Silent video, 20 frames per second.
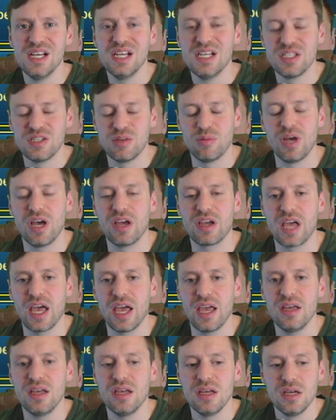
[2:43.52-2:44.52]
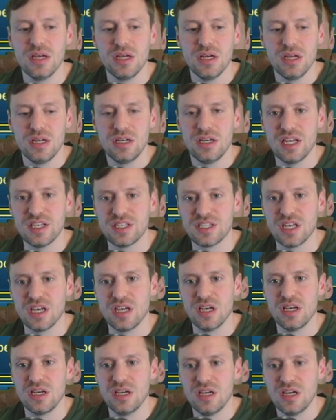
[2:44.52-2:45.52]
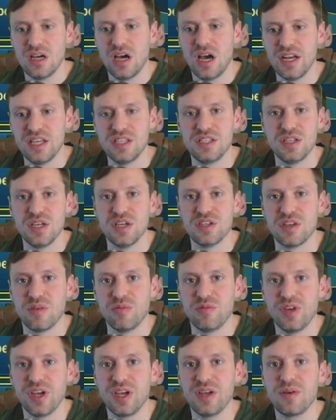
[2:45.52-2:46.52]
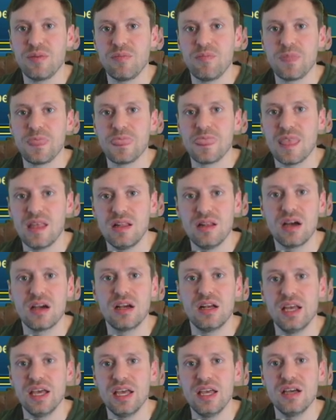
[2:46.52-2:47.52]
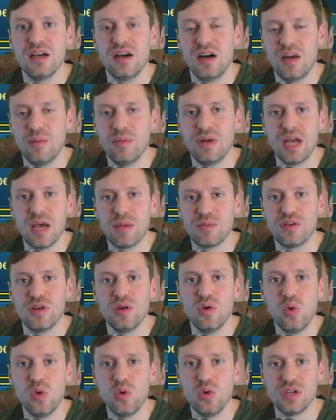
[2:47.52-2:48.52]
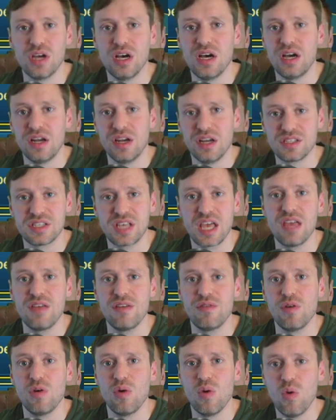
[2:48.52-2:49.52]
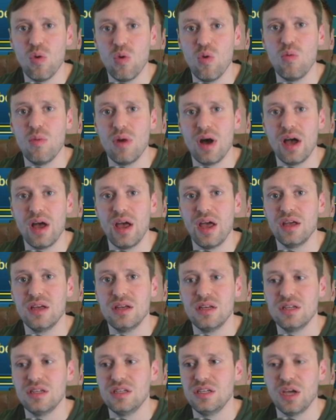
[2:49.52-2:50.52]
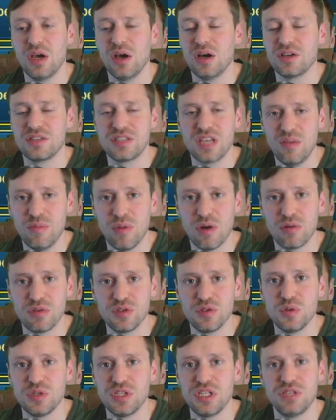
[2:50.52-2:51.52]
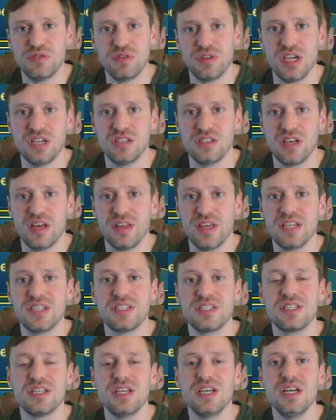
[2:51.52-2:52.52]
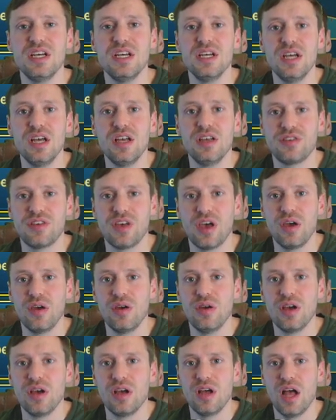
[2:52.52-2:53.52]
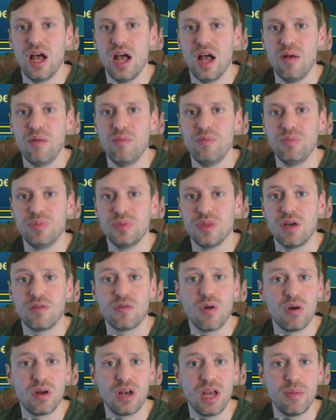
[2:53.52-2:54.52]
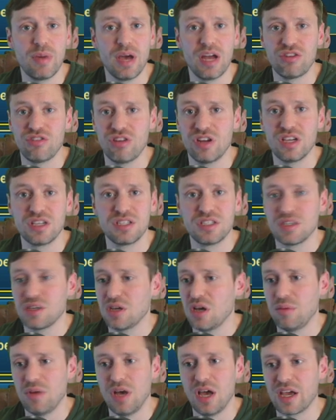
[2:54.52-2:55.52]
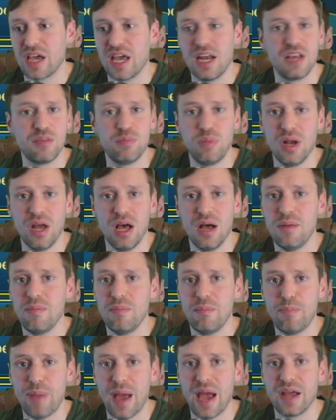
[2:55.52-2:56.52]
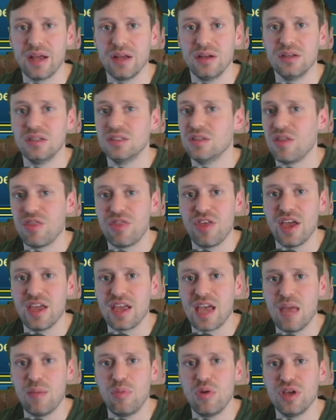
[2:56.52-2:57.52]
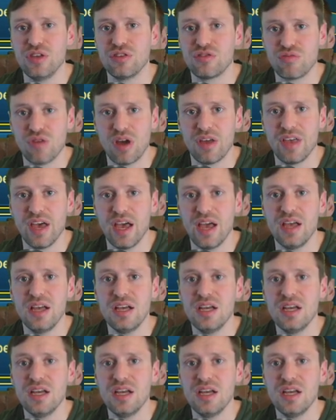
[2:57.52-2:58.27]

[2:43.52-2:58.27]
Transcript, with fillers: So I'm like, okay, let's. Uh, I need to do something. Luckily, I'm an absolute hoarder, and I save all my, you know, I save my resources for things like this. So um, I've got Clearpatrick's. I'm like, okay, let's pull her. Bang, 30k points right there